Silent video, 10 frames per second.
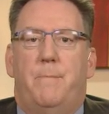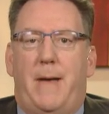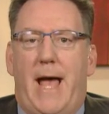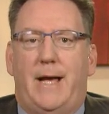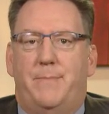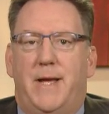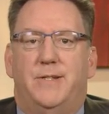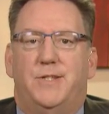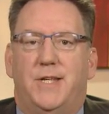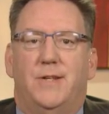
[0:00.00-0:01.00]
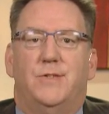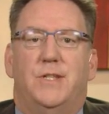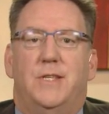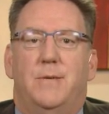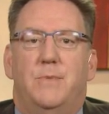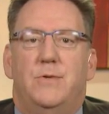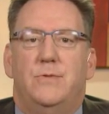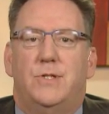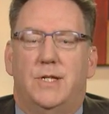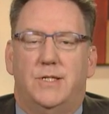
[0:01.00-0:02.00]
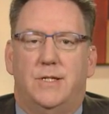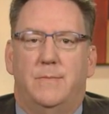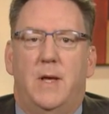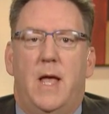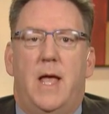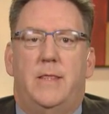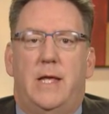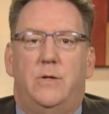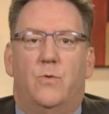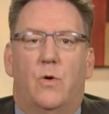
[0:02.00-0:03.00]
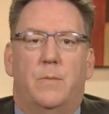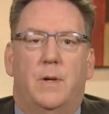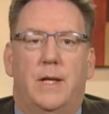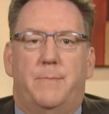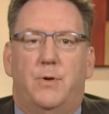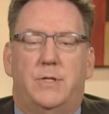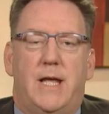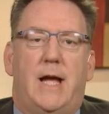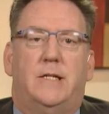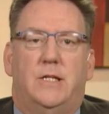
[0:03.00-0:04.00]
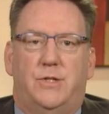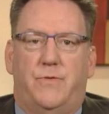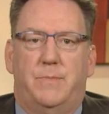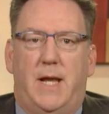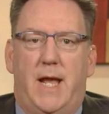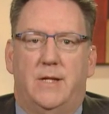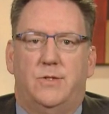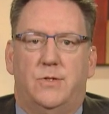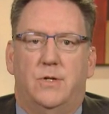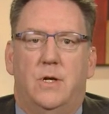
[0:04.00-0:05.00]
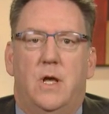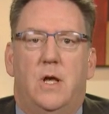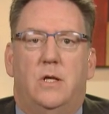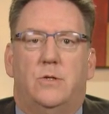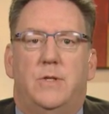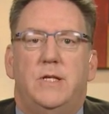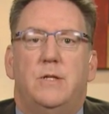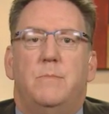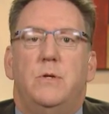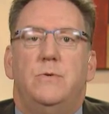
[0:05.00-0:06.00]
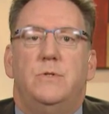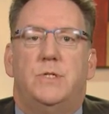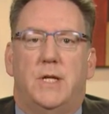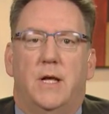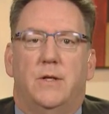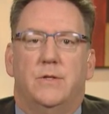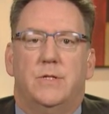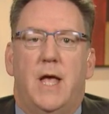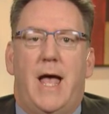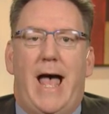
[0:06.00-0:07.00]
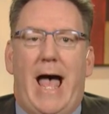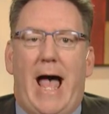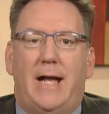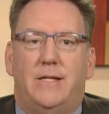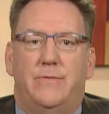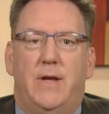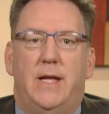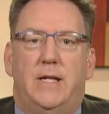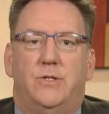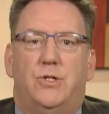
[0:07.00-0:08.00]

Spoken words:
Pac-Man cells in the immune system that normally protect us from cancer. So these immune cells activate and